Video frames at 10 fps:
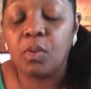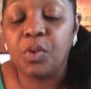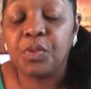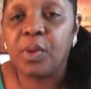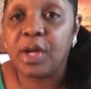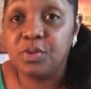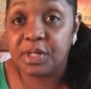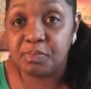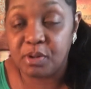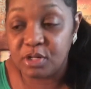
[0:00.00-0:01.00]
with where
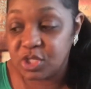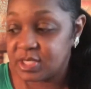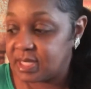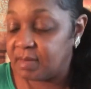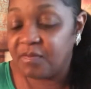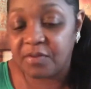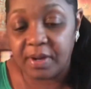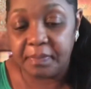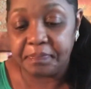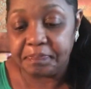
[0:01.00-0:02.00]
can purchase them
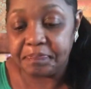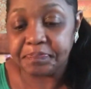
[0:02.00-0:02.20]
from.